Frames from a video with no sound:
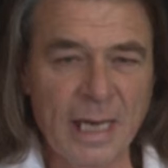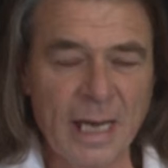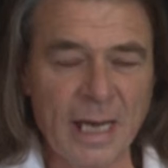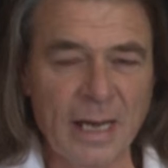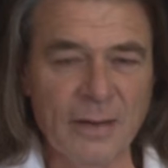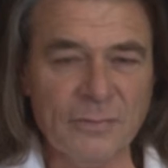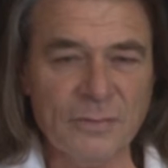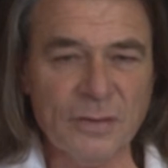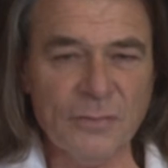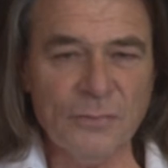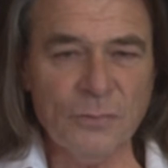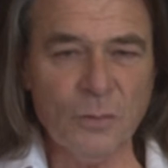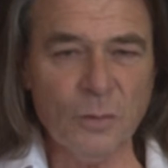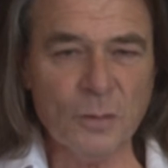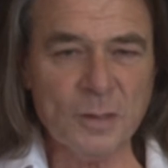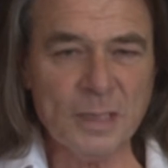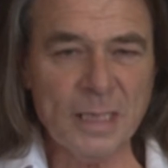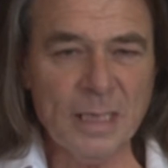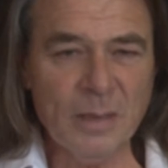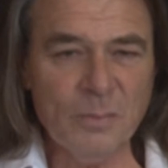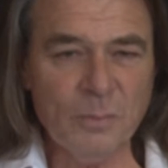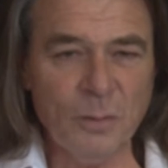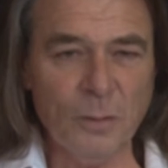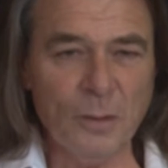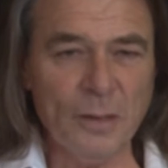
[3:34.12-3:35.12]
after
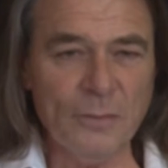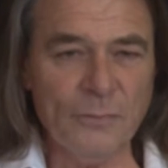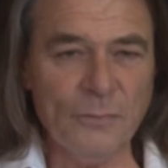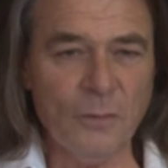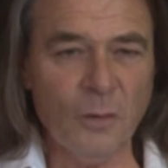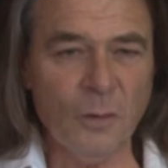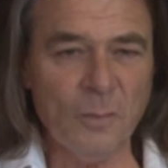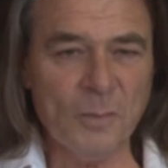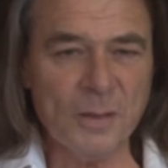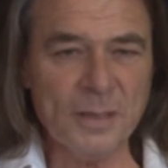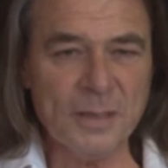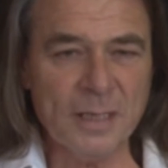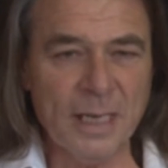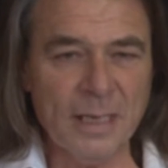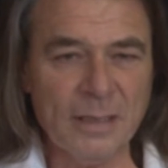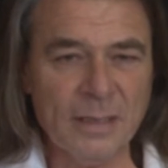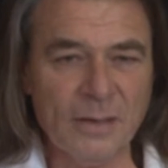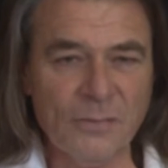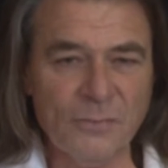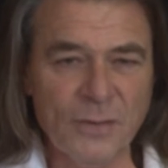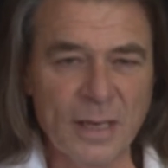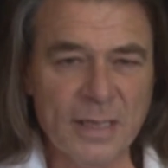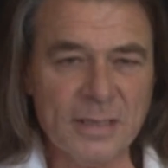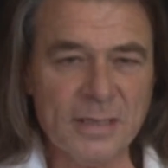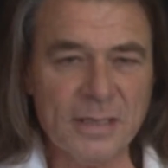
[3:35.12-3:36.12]
14.4%
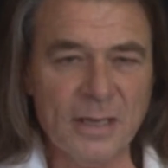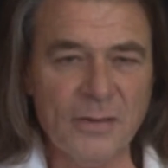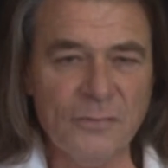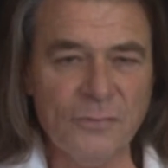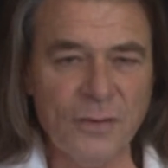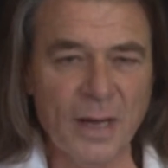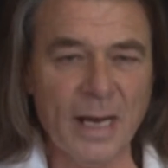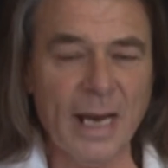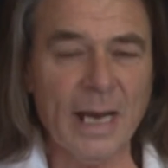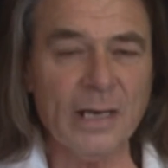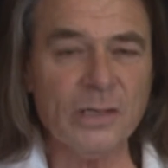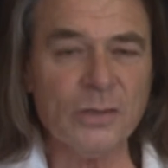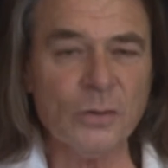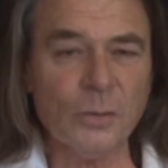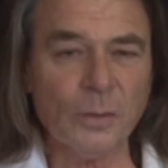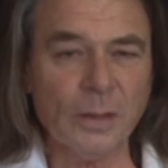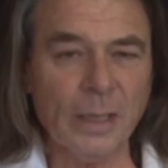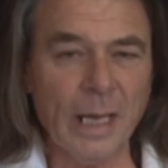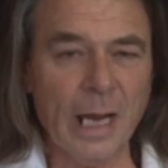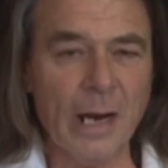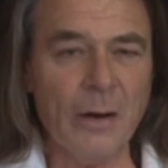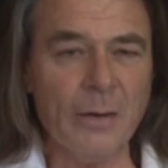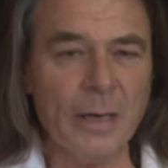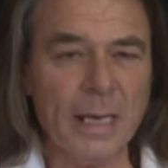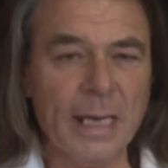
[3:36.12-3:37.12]
investor Financial
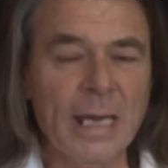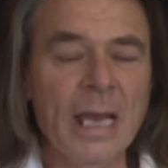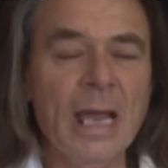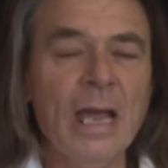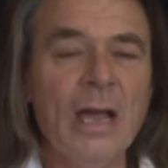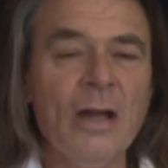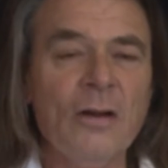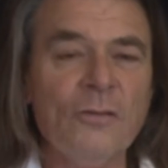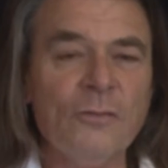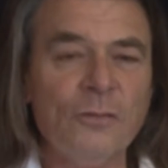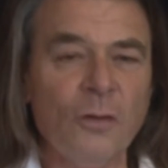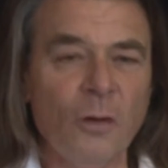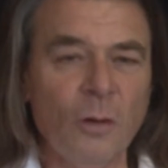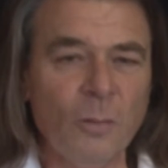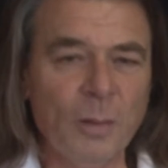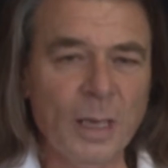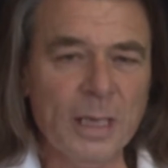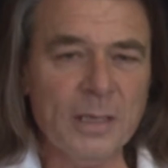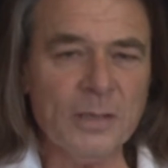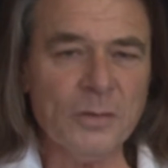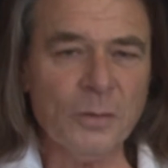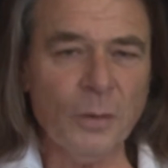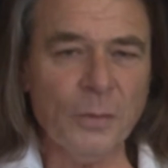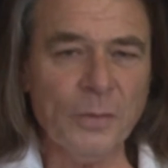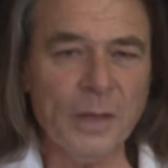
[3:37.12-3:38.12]
Clarity
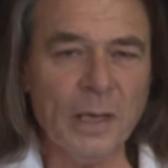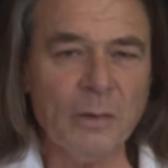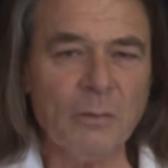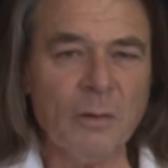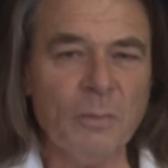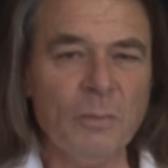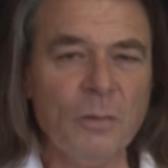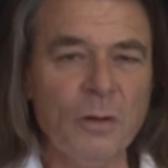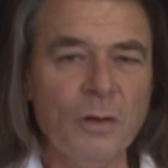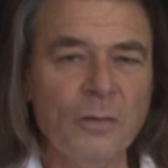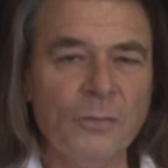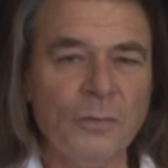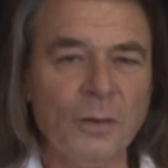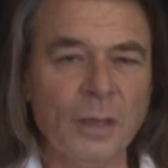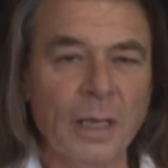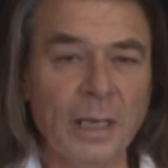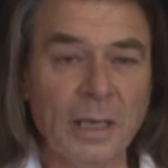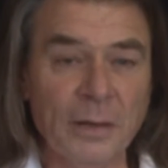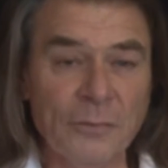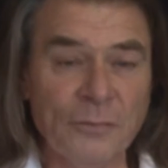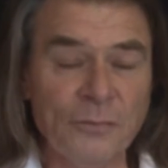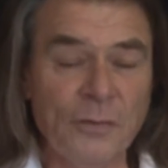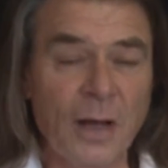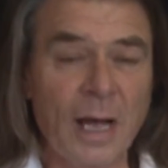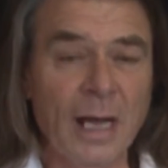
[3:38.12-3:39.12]
formally sought their removal
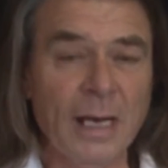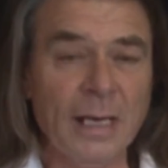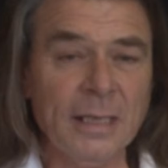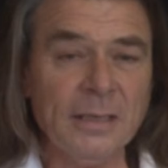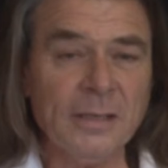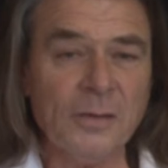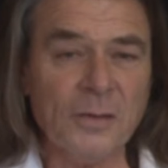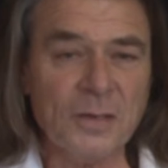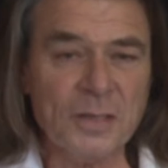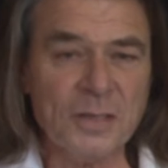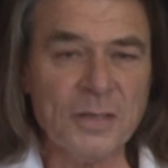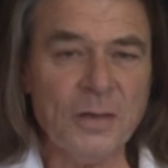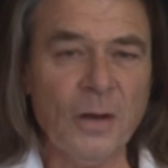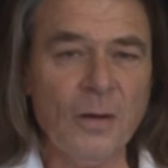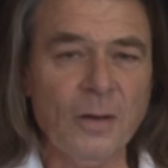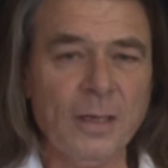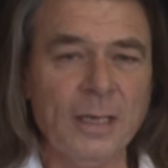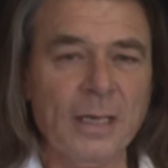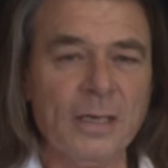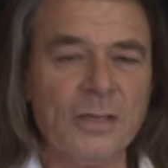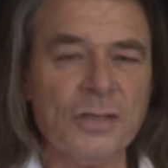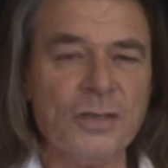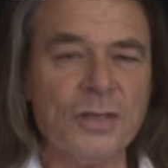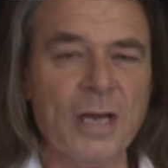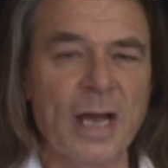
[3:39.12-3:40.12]
in a filing to the Stock
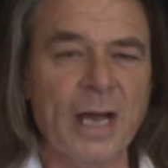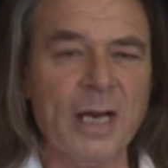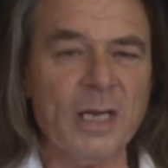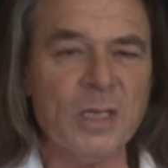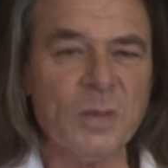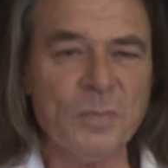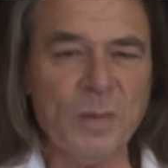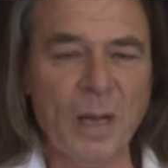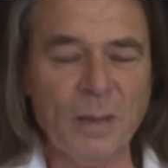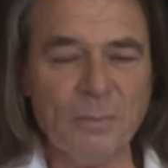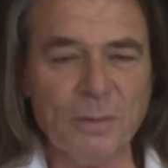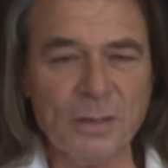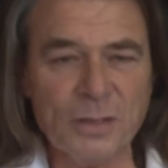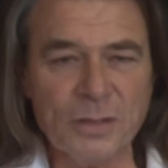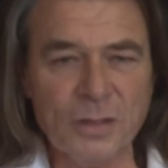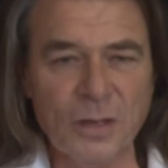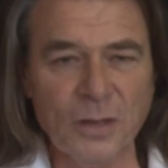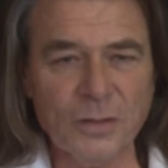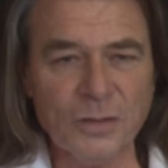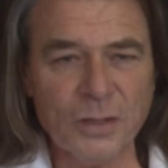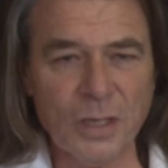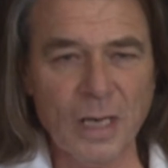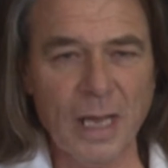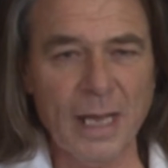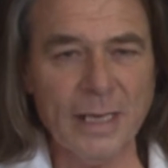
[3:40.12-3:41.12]
Exchange published
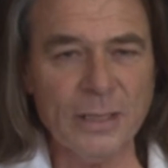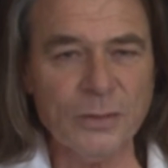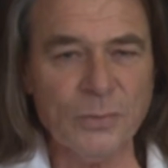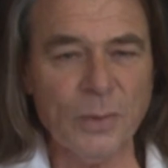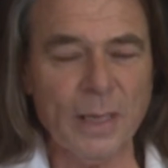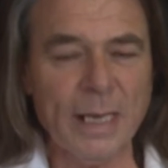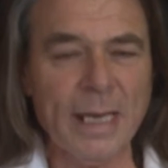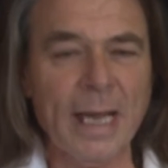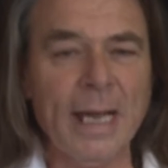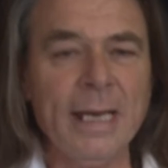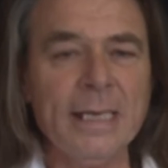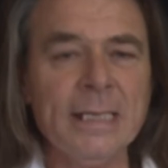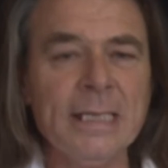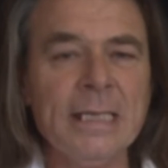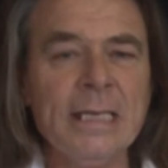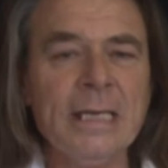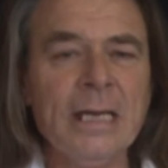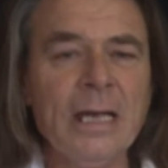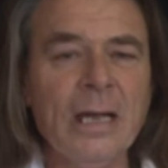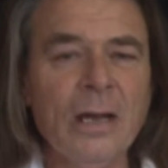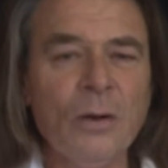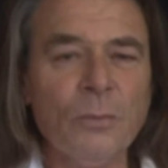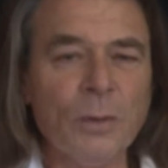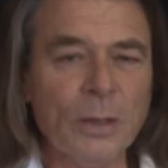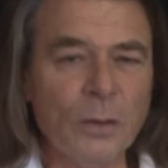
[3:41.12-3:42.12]
on July 28,
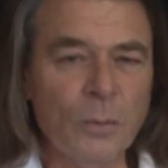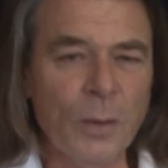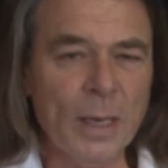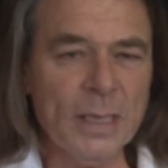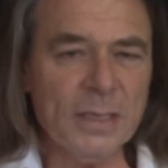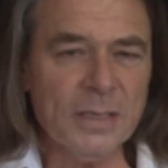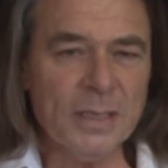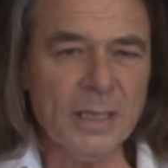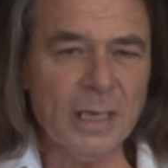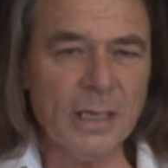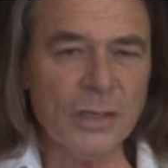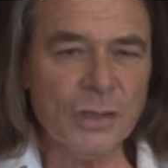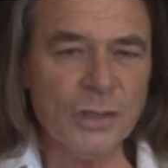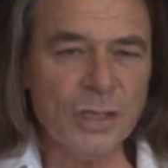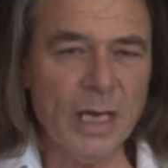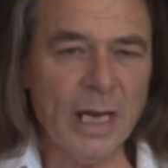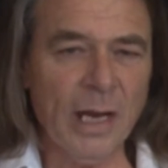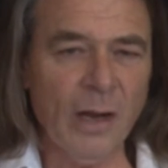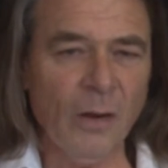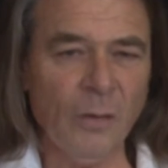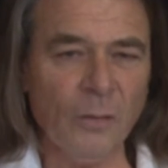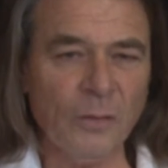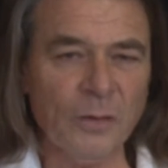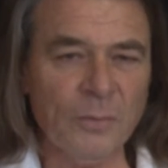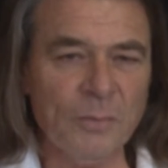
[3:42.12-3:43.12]
requesting a
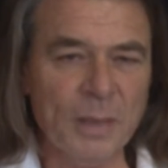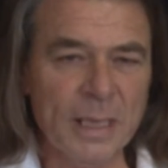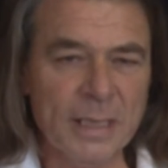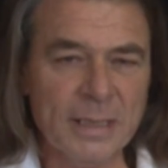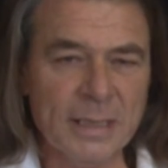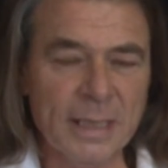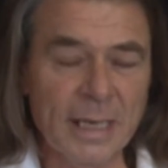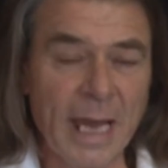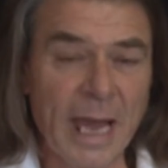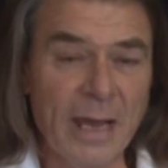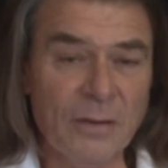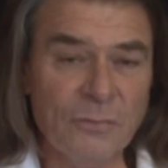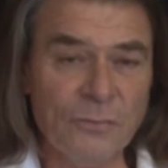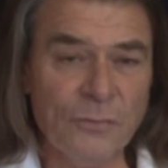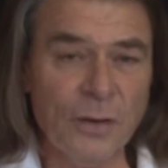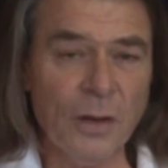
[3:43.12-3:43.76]
shareholder meeting and